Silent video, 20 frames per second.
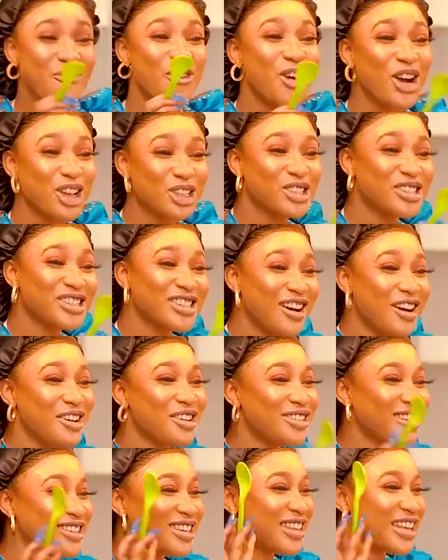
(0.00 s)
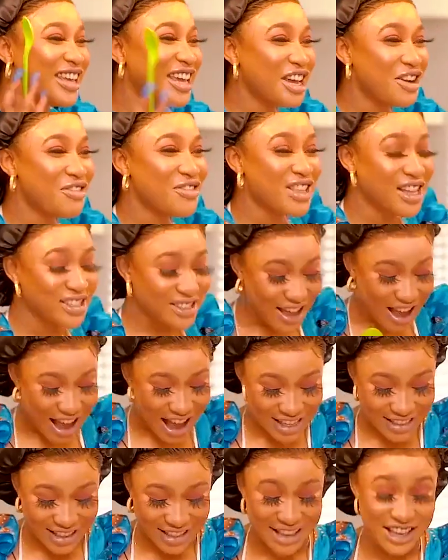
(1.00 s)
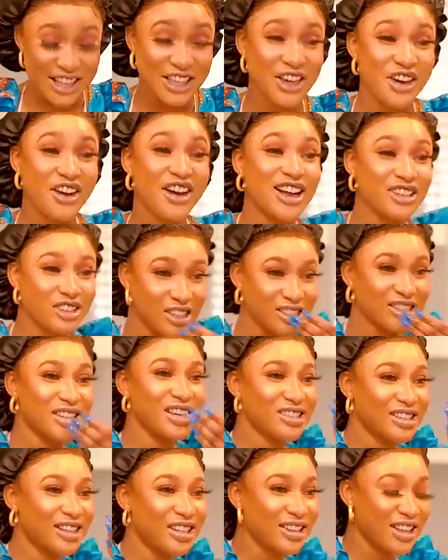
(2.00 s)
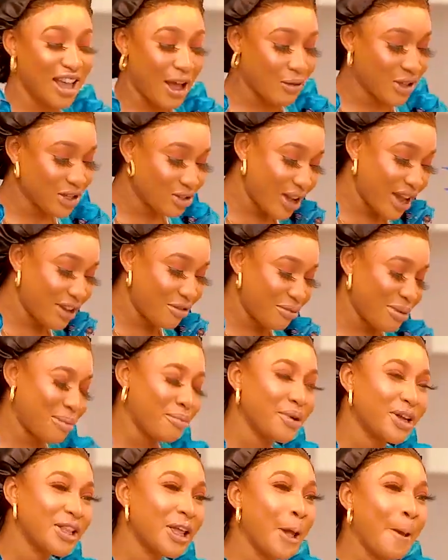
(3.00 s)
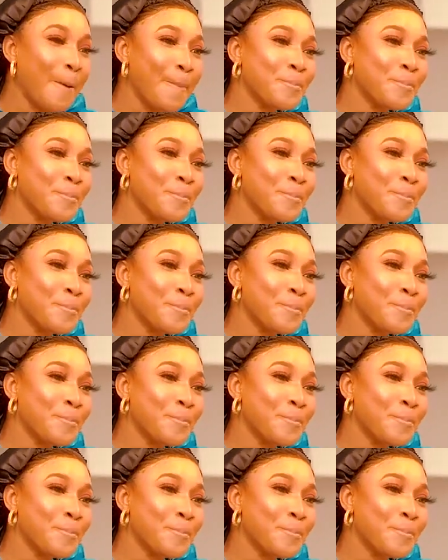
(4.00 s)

forgot to tell you there's an ingredient I added in here. I just tasted it now, that's why I remembered.